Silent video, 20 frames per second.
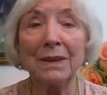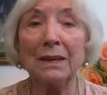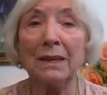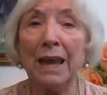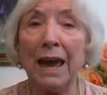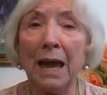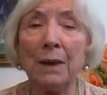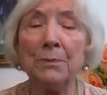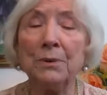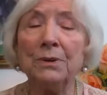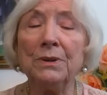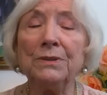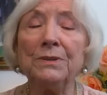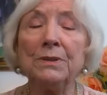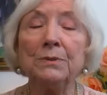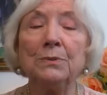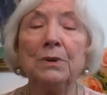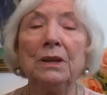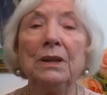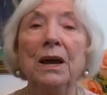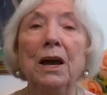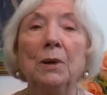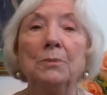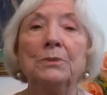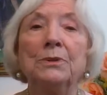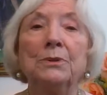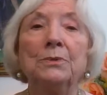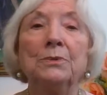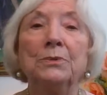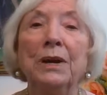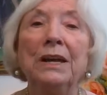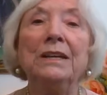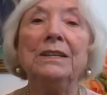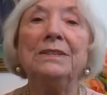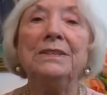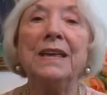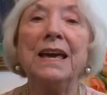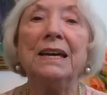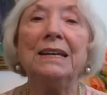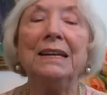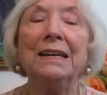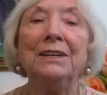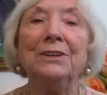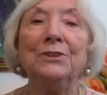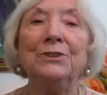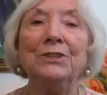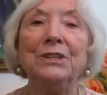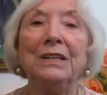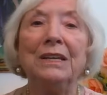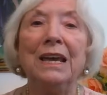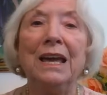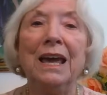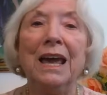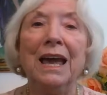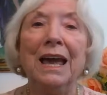Labyrinths will help to raise that energy